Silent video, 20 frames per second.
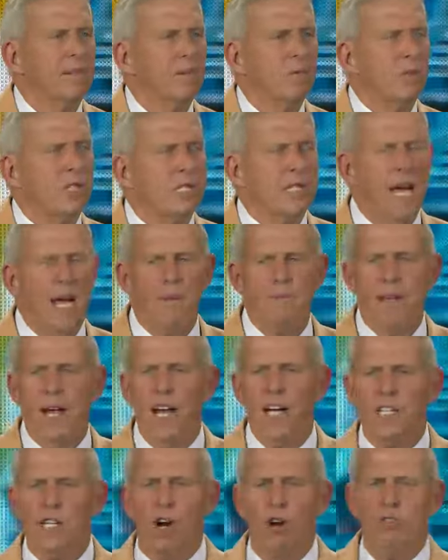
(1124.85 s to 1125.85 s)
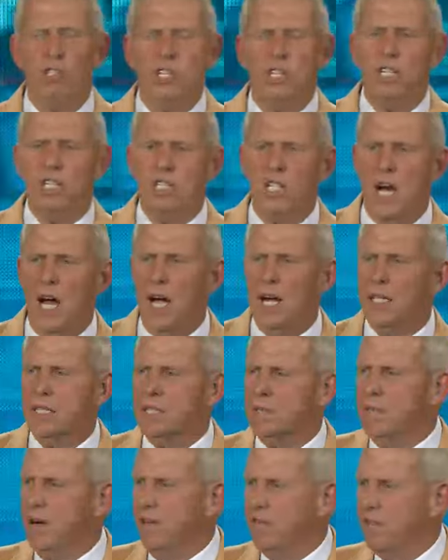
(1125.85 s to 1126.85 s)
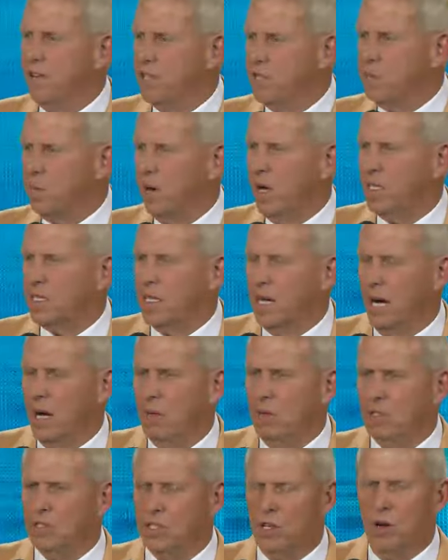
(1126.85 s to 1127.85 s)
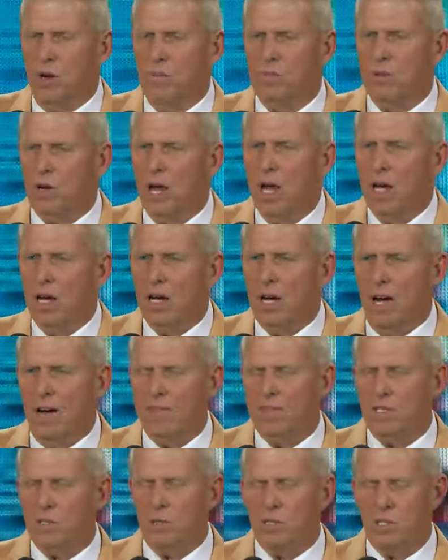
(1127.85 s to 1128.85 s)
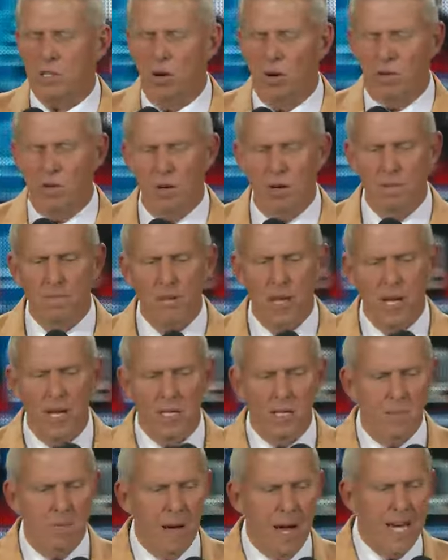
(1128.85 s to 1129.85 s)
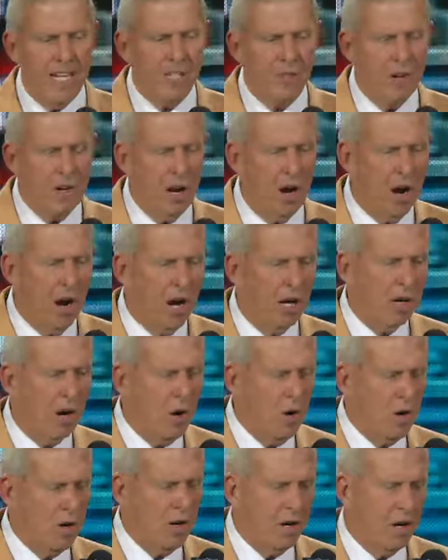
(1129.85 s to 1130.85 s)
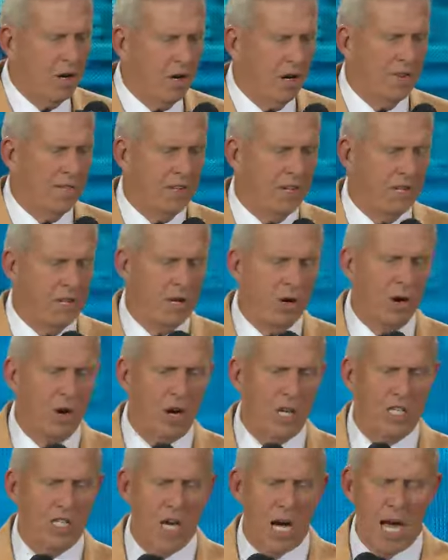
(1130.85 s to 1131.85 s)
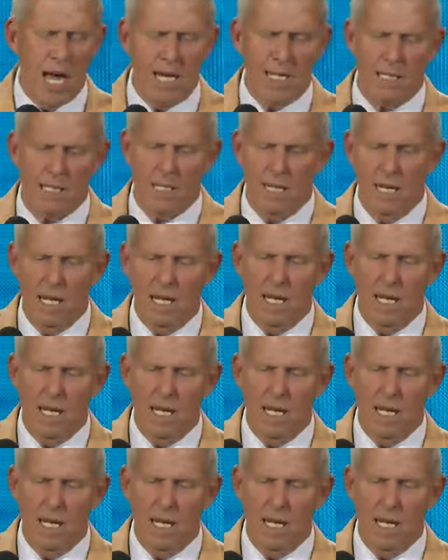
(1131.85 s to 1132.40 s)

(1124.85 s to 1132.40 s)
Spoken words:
was named head coach of the Giants and my first press conference was over, the patriarch owner of the New York Giants,